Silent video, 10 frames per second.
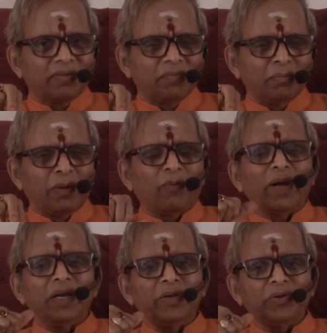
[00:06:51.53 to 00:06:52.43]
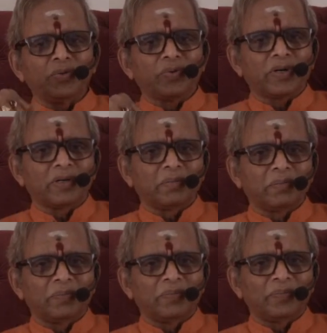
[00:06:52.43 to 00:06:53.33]
but why didn't you
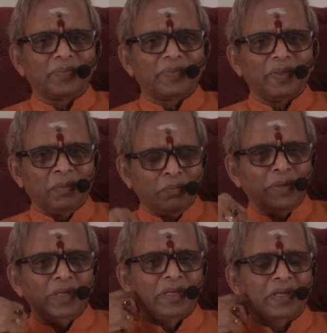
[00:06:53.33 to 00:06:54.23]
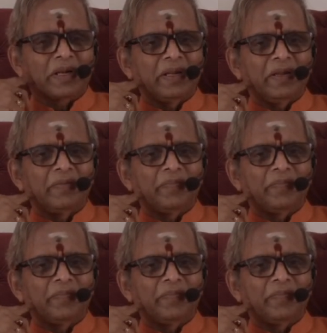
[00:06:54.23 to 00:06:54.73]
come immediately?